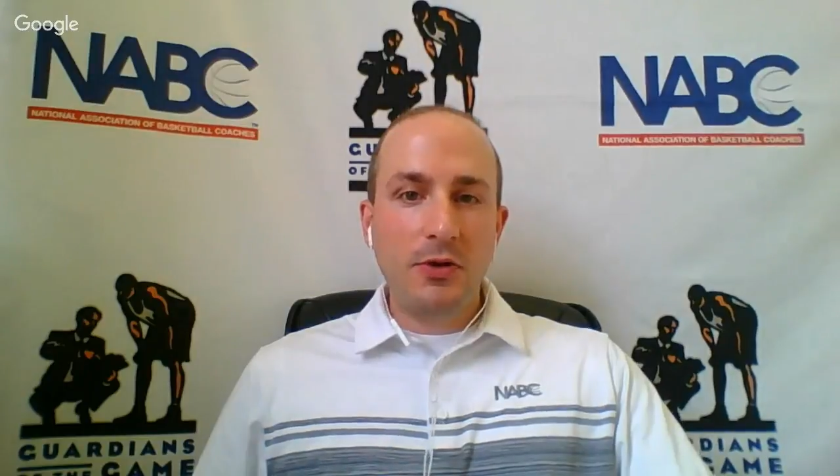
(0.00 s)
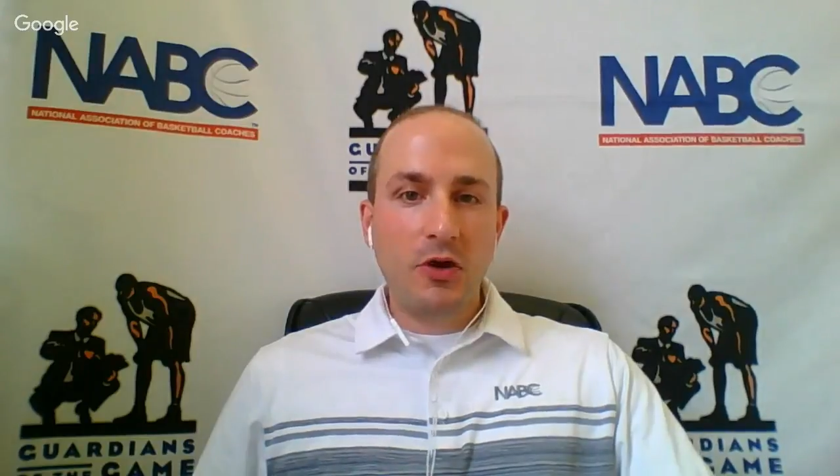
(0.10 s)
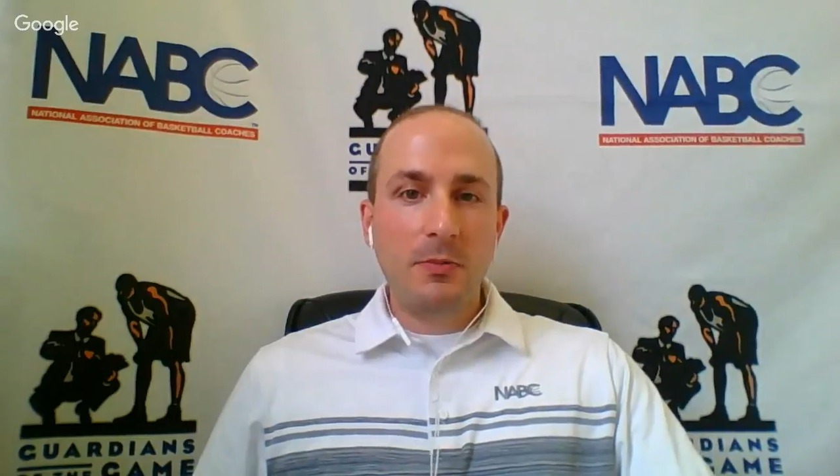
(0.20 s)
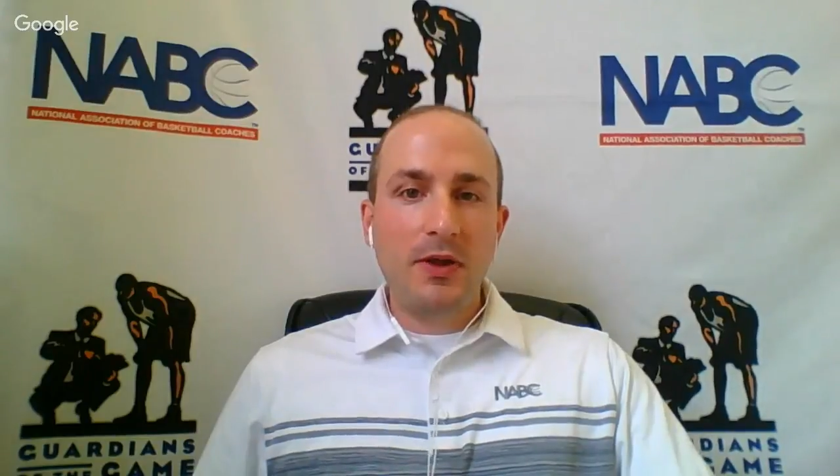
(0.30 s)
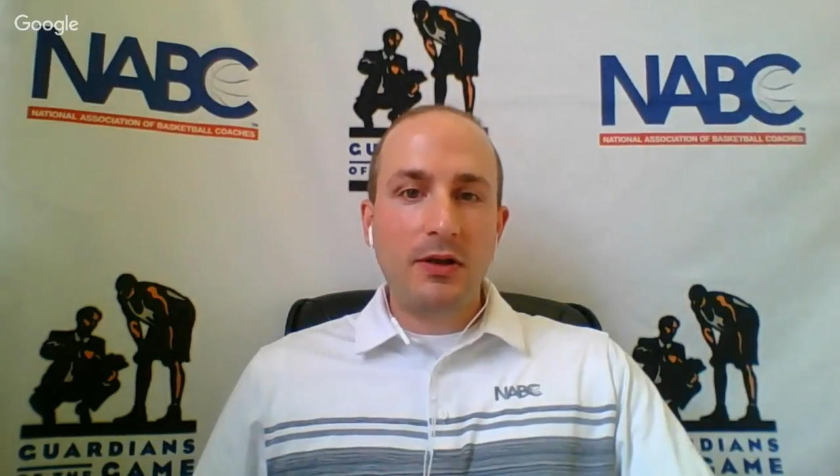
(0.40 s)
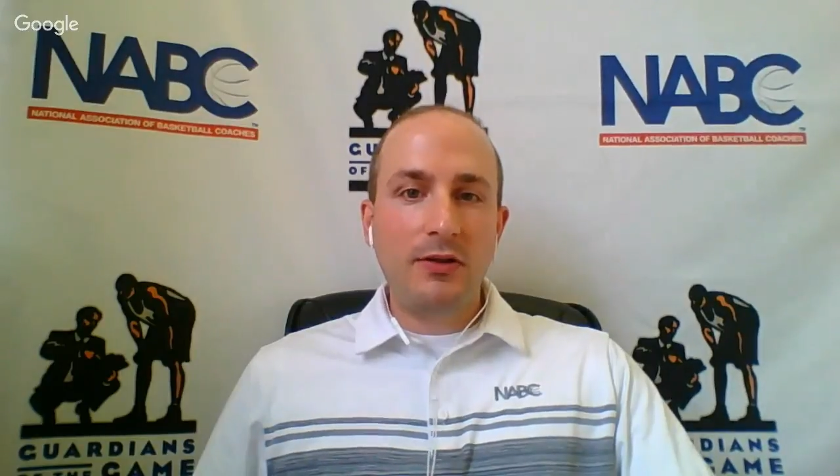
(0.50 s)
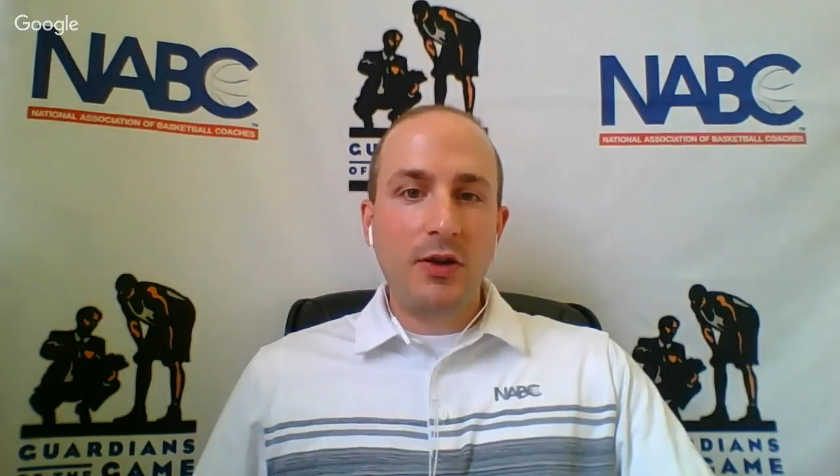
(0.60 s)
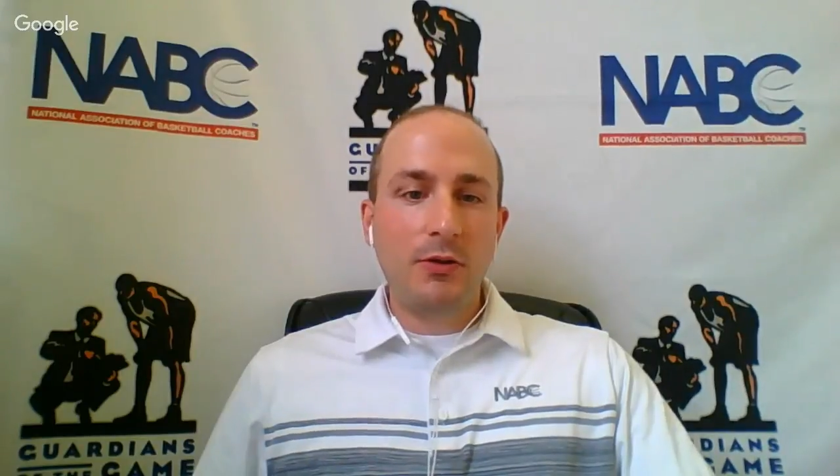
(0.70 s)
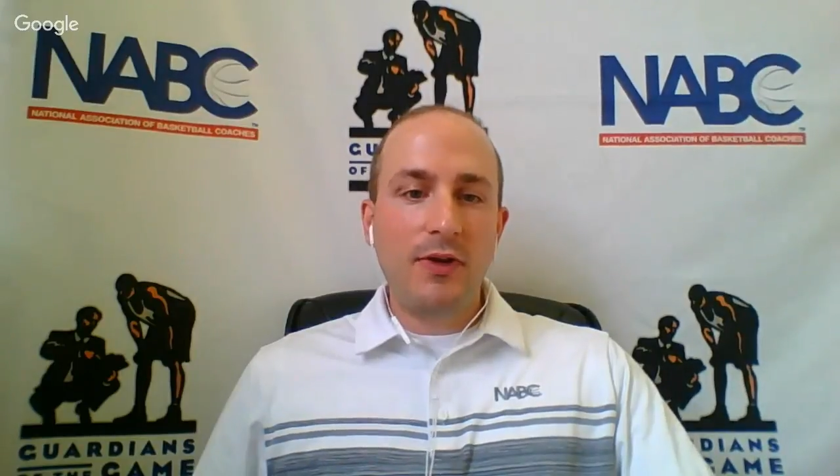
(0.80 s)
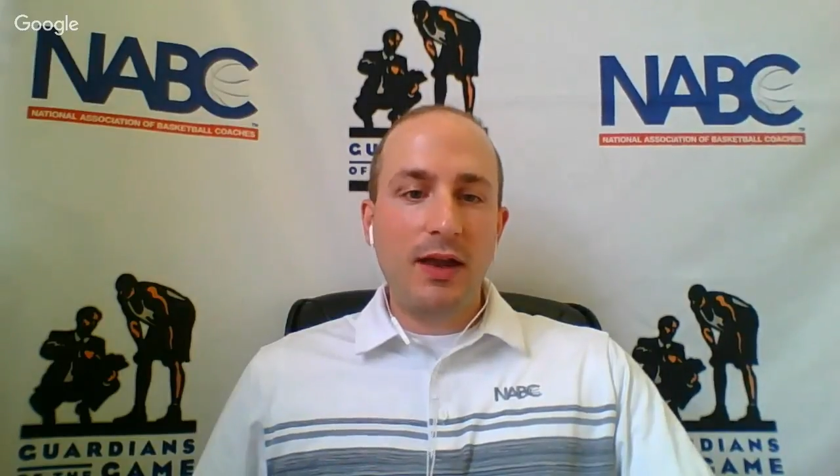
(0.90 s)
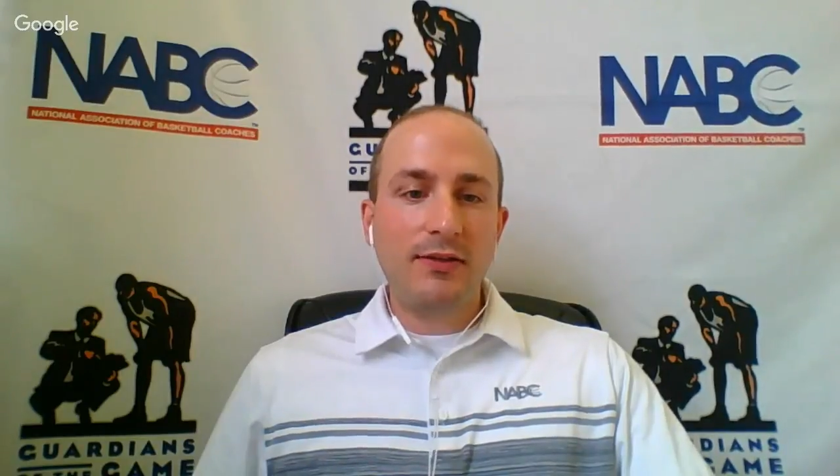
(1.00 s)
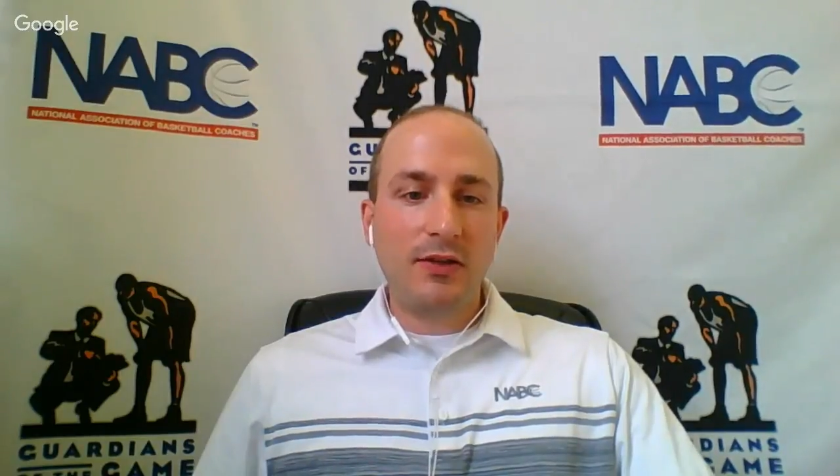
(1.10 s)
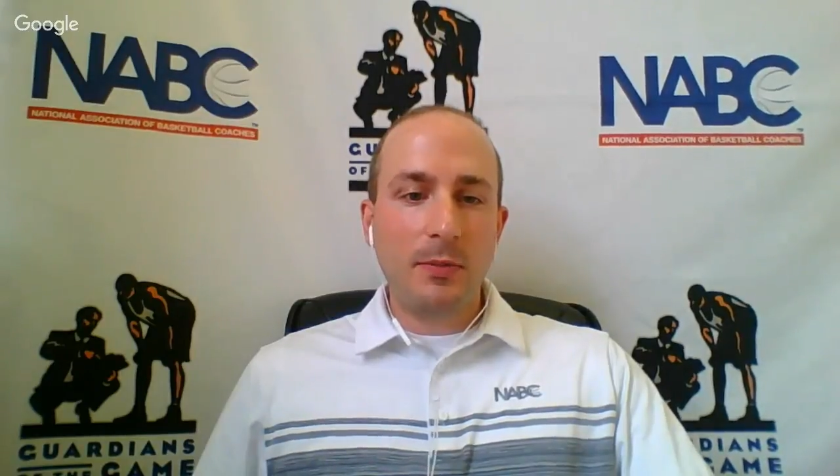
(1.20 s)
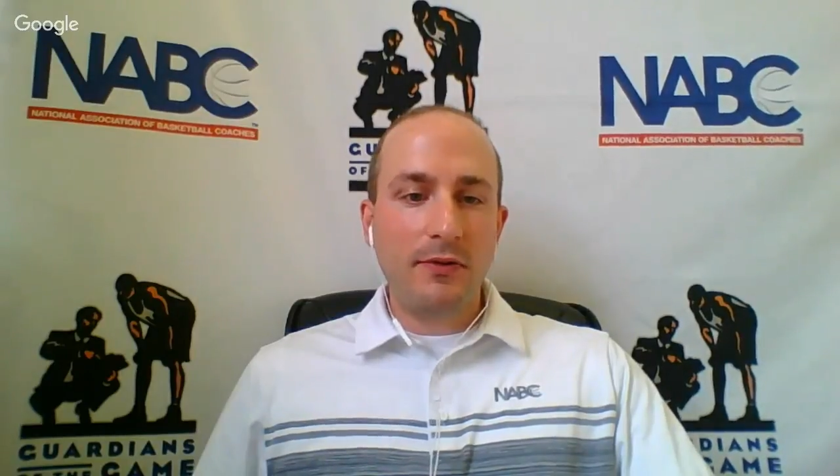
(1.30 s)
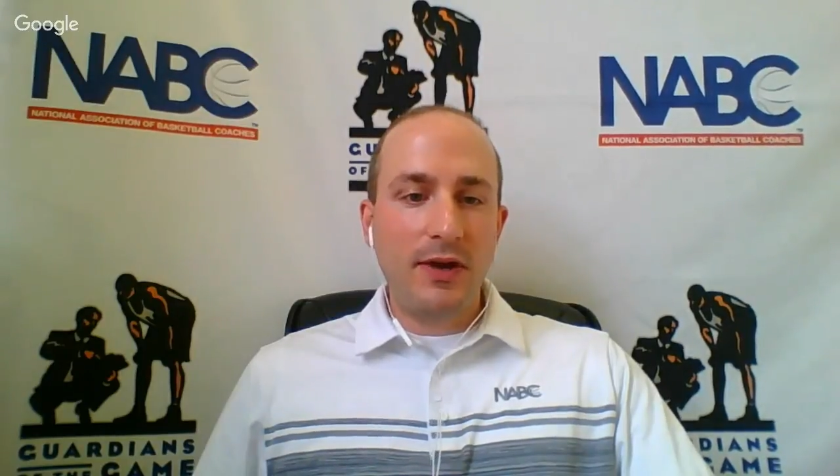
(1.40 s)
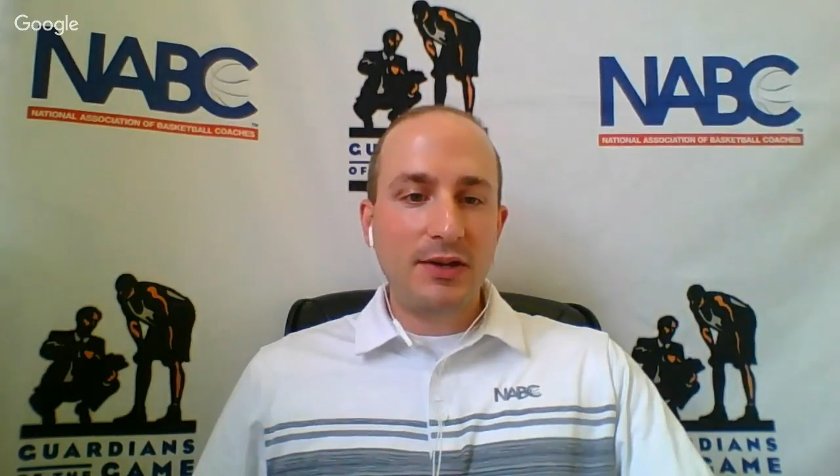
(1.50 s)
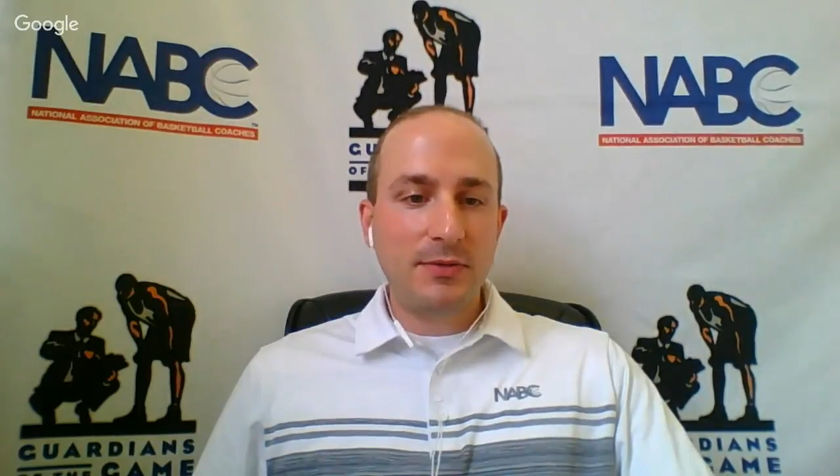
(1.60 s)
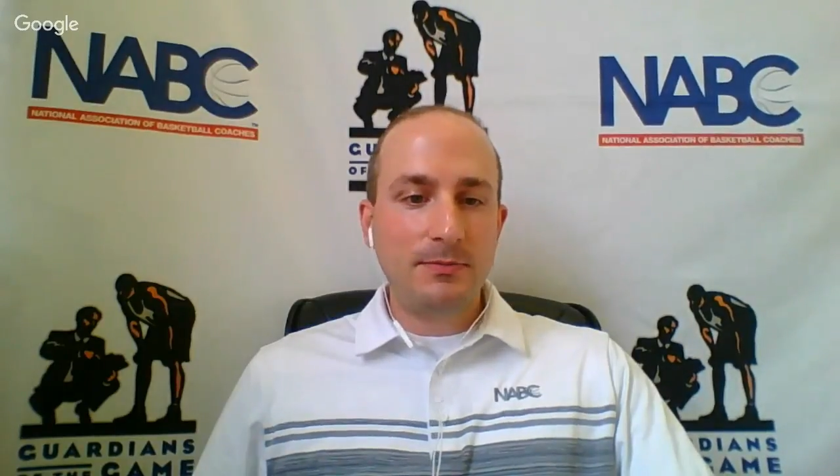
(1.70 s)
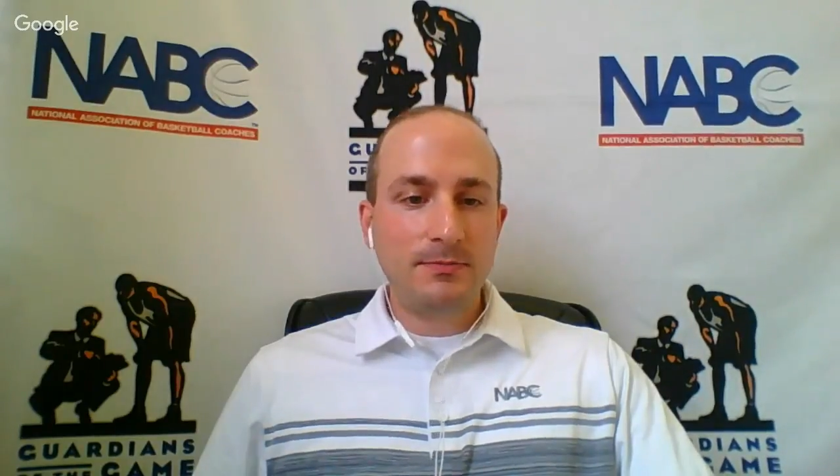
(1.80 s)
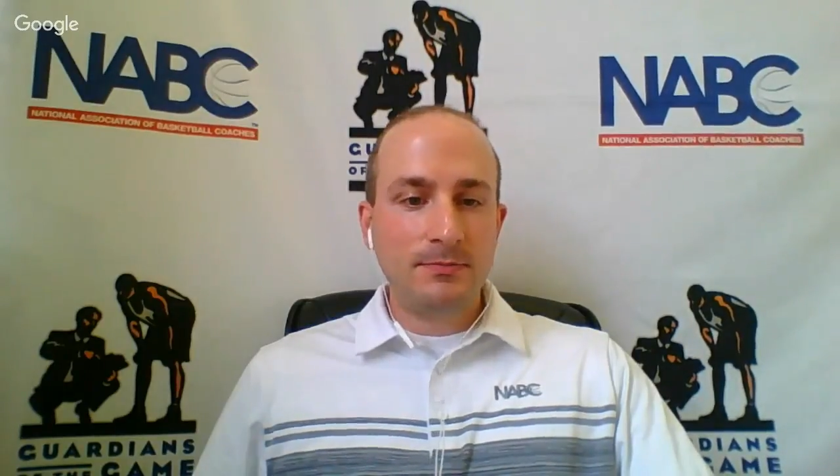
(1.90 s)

your ability to advance in the profession?